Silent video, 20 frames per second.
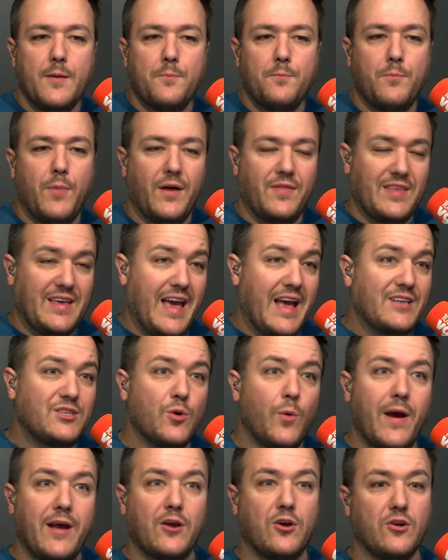But the
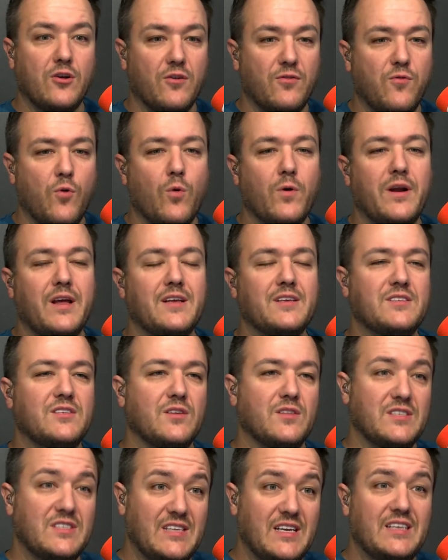HOA couldn't afford it. So
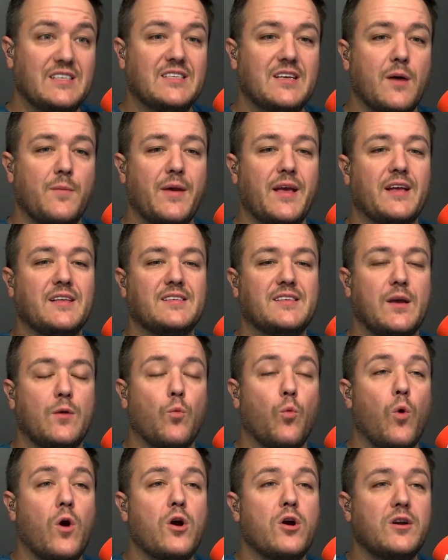the city's coming in saying,
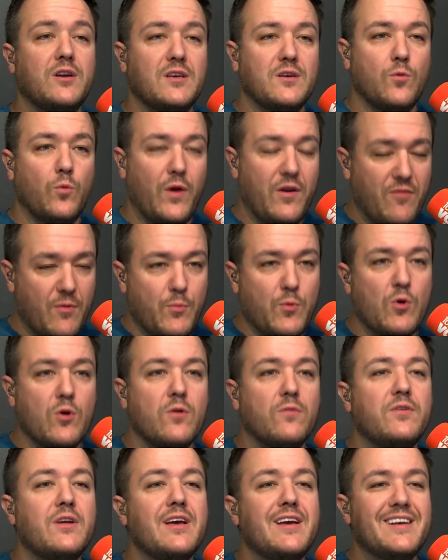we're going to, we've
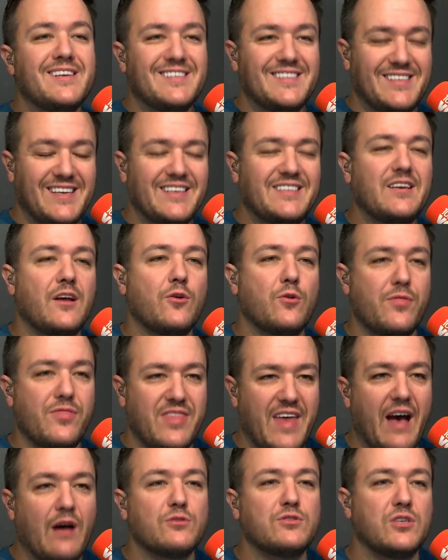approved
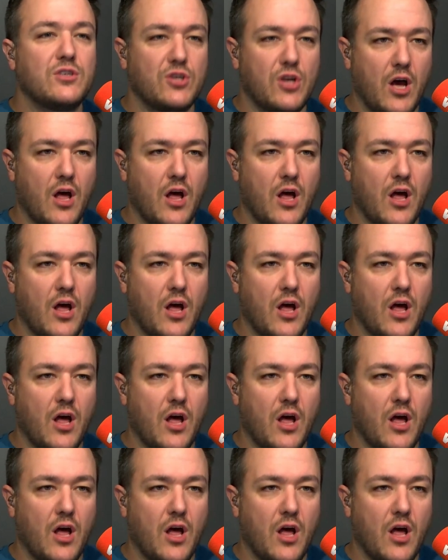$600,000.